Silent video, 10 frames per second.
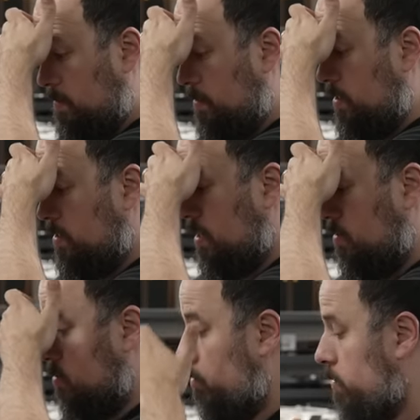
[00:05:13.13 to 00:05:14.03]
Peace on
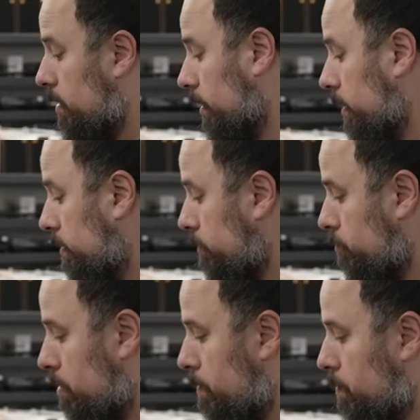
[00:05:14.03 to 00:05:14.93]
Earth and Little
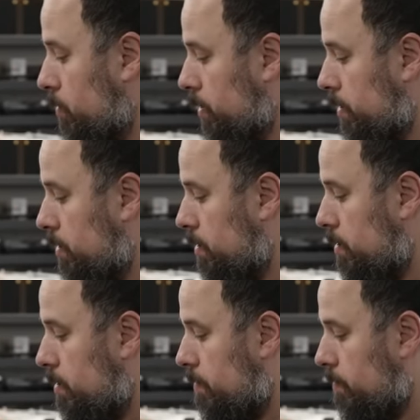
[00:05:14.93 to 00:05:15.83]
Drummer Boy.
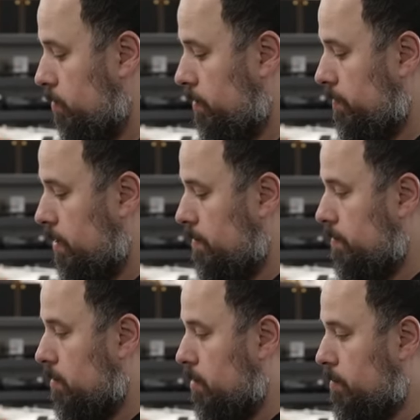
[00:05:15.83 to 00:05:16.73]

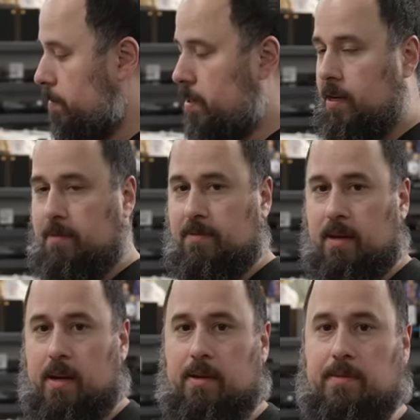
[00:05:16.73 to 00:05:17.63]
45 RPM
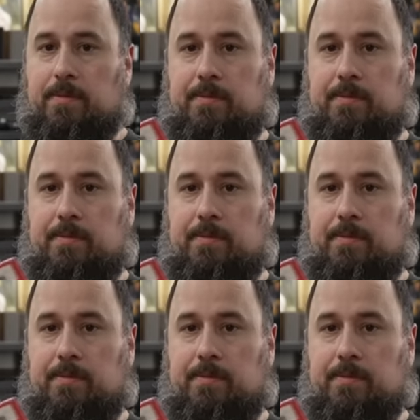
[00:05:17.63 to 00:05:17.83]
vinyl.